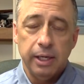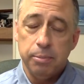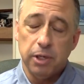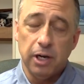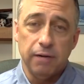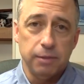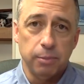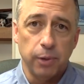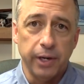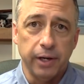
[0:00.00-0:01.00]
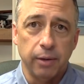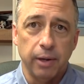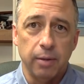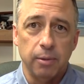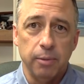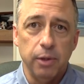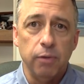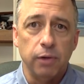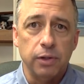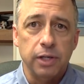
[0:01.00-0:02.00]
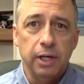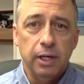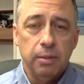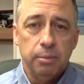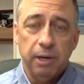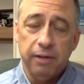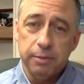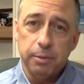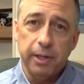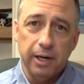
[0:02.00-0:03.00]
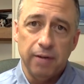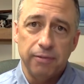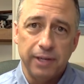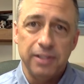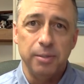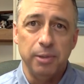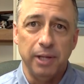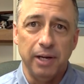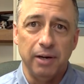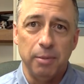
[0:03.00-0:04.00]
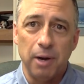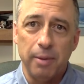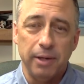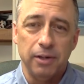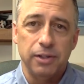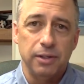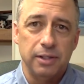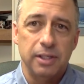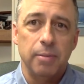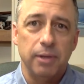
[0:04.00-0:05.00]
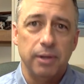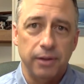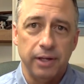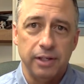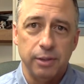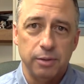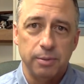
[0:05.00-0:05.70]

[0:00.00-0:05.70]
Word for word: he pulled off some pretty incredible maneuvers. But if he's played enough Flight Simulator, he probably understood some of the things he